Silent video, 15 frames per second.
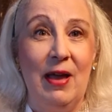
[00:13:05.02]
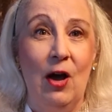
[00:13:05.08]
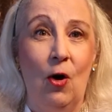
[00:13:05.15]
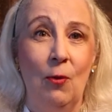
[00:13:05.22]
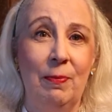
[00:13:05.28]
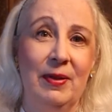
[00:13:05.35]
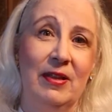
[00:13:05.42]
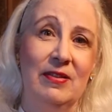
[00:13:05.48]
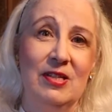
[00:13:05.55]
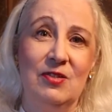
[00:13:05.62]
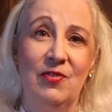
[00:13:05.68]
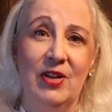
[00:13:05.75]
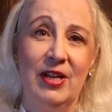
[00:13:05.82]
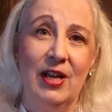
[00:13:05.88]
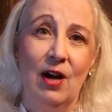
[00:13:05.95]
help in this
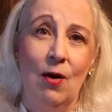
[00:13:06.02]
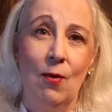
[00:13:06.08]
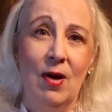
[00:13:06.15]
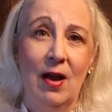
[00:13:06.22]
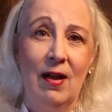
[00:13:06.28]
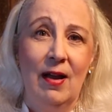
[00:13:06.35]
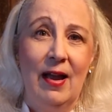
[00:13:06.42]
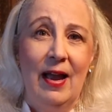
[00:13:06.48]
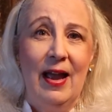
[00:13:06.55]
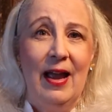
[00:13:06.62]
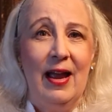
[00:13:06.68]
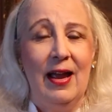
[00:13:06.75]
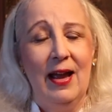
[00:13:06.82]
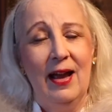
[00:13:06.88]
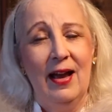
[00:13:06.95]
video.
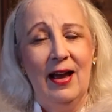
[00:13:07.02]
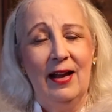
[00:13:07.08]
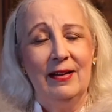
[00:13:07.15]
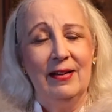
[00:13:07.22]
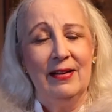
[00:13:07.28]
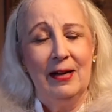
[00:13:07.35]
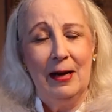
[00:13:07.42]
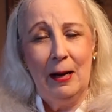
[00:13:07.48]
And